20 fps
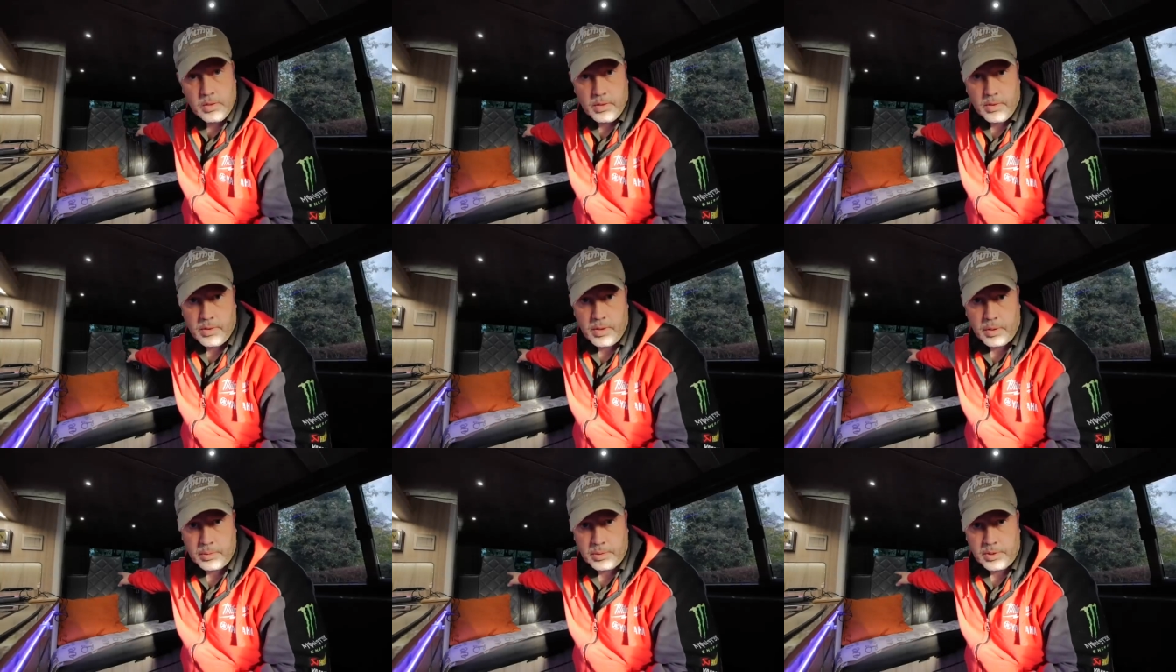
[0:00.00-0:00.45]

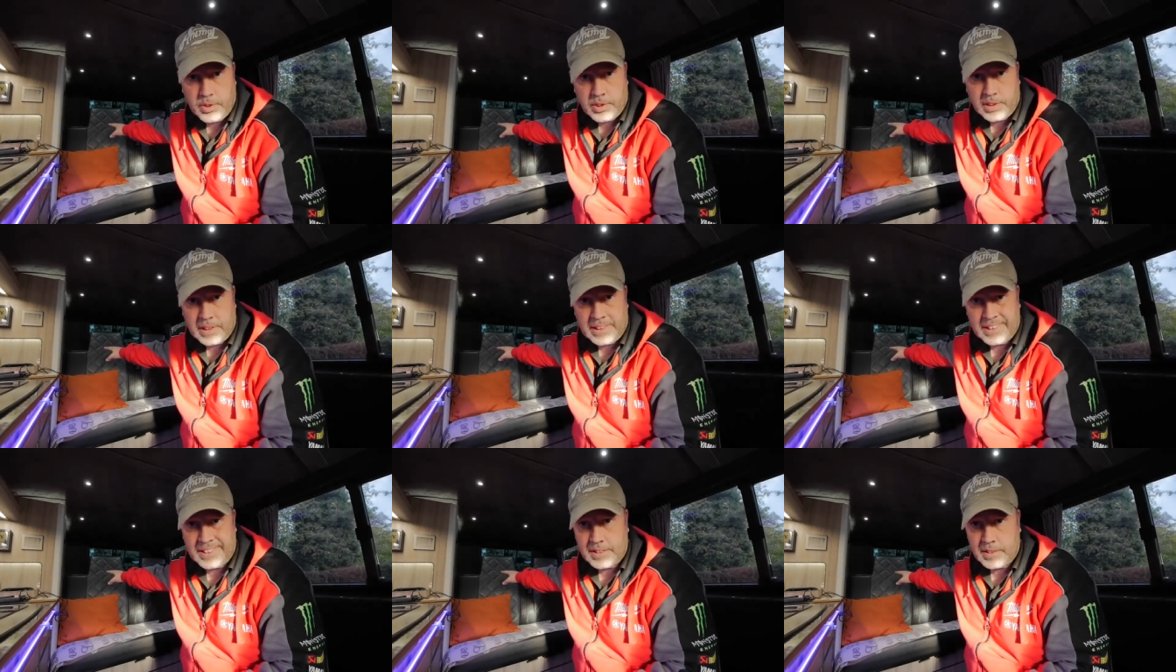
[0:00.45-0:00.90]
those
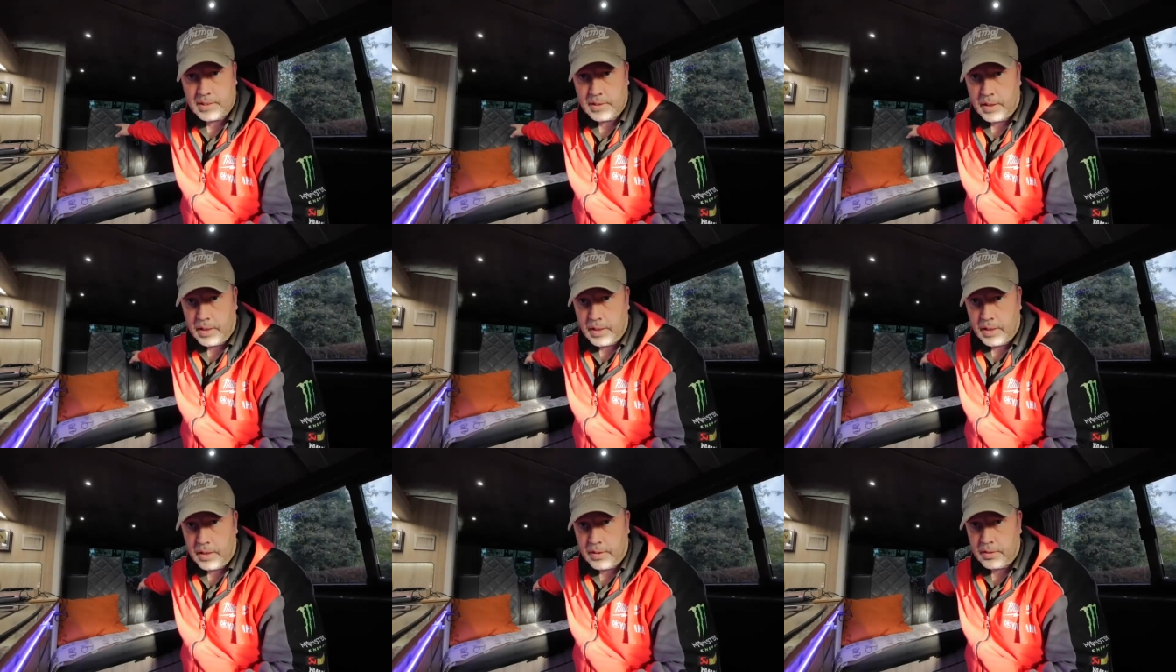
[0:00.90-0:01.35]
seats
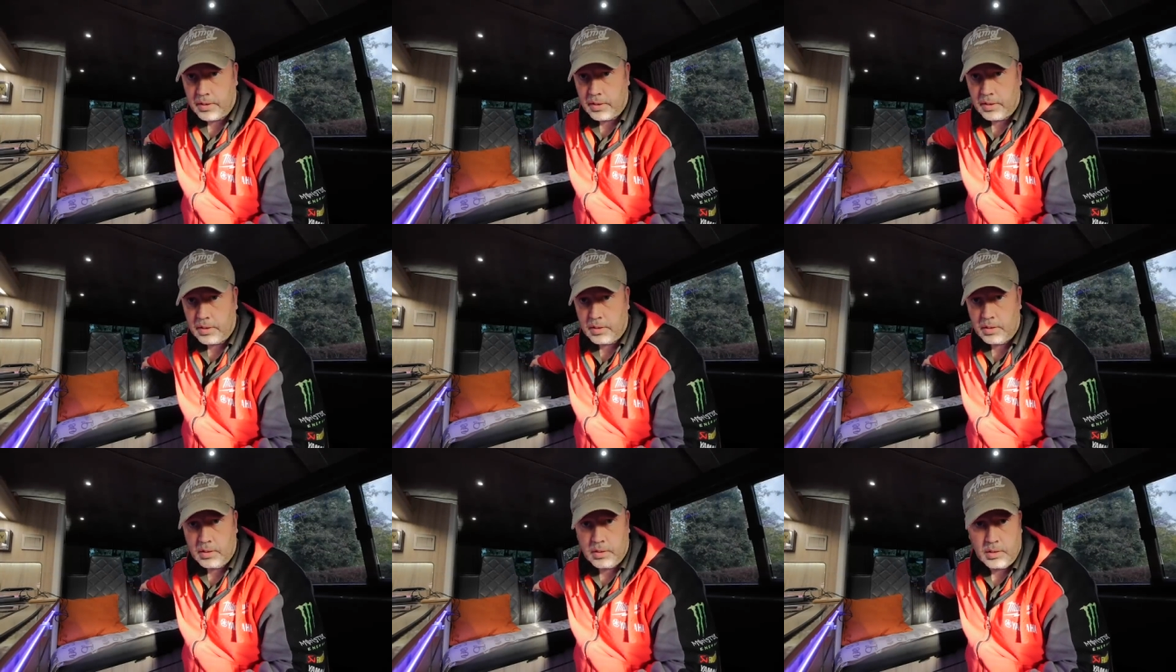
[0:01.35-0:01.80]
there,
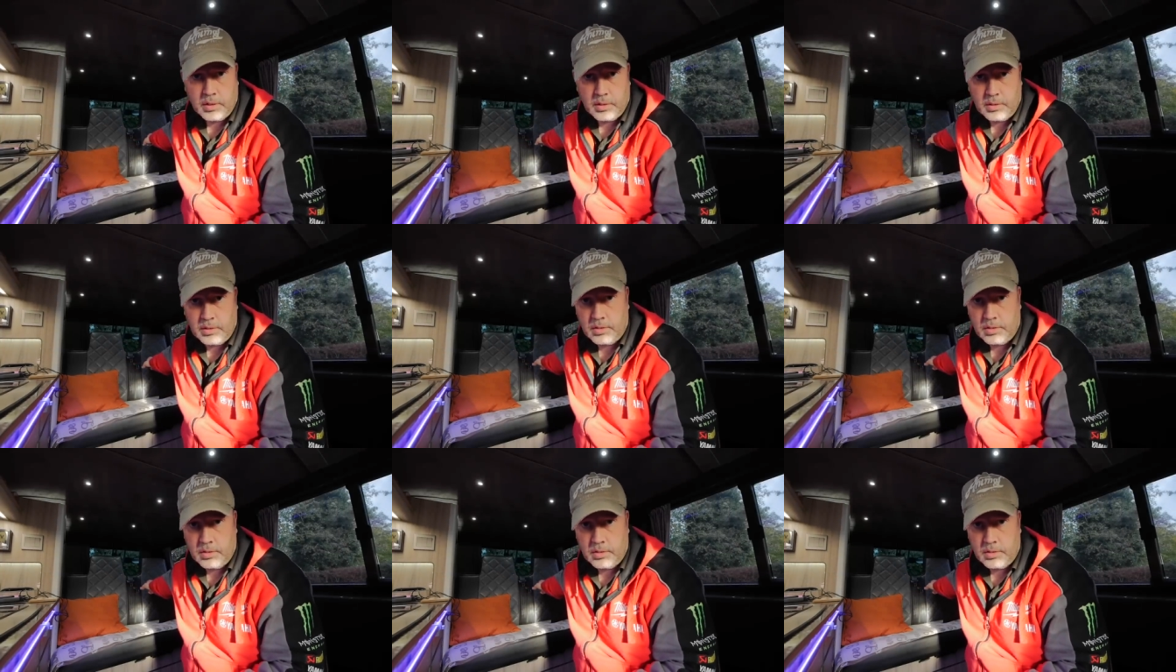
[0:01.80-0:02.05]
the